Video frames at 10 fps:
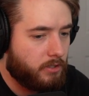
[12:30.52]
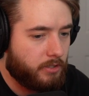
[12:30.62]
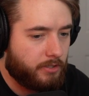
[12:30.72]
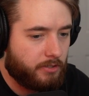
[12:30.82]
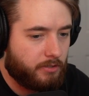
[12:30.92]
So
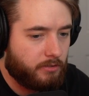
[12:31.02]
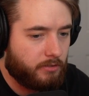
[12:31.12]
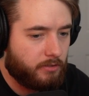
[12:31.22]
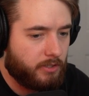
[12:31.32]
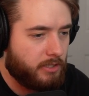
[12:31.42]
this is
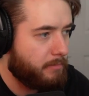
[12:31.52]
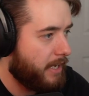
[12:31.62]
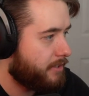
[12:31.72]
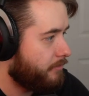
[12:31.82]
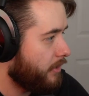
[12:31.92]
this is
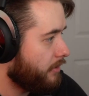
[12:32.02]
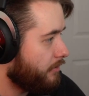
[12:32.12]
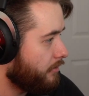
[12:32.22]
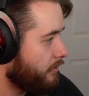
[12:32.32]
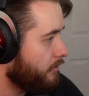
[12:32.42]
Mass Effect,
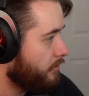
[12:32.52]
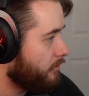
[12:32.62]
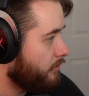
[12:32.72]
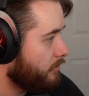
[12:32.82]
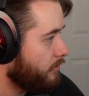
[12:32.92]
isn't it?
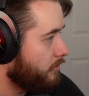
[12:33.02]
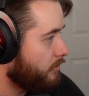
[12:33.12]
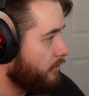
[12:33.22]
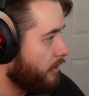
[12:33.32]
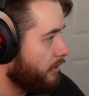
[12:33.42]

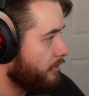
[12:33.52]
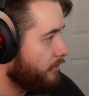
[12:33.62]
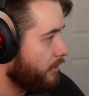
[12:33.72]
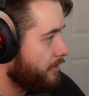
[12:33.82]
Yeah, it is.